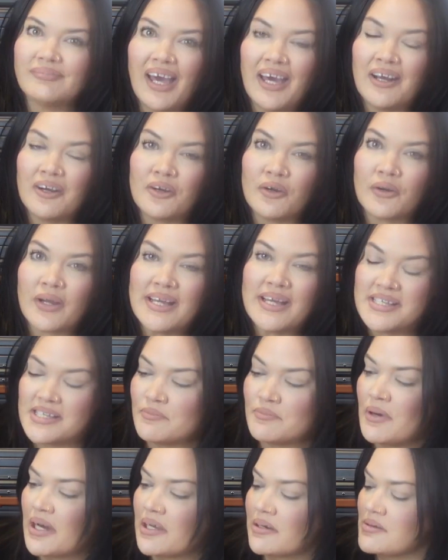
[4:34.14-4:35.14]
I don't know guys, the
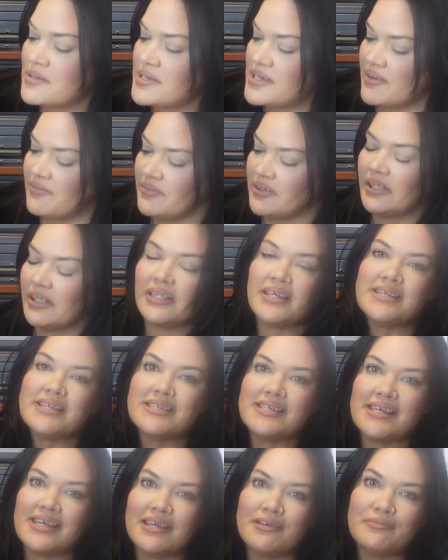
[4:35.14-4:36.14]
Monos definitely
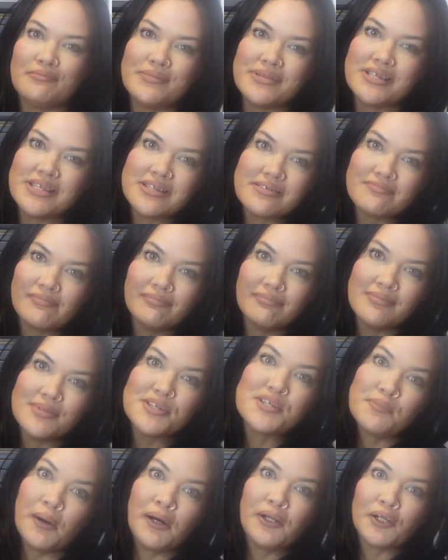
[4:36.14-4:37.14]
seems
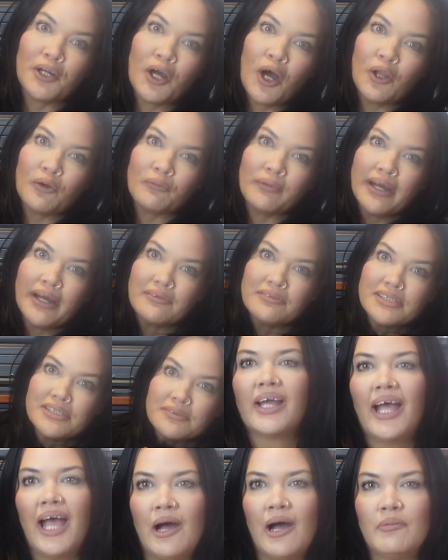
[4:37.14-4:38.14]
smaller all around.
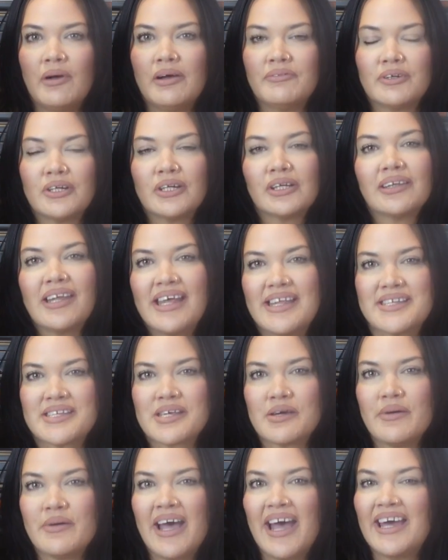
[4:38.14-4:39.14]
However, let's
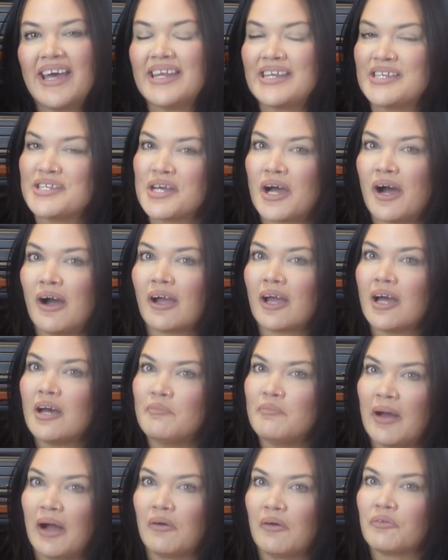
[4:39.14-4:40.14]
go ahead and talk
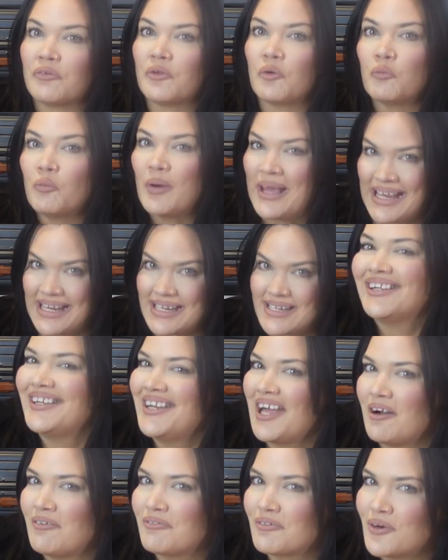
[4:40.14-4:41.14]
about the weight.
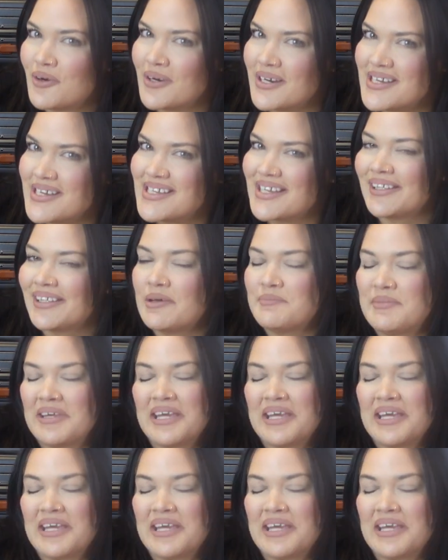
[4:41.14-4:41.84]
Now, of course, let me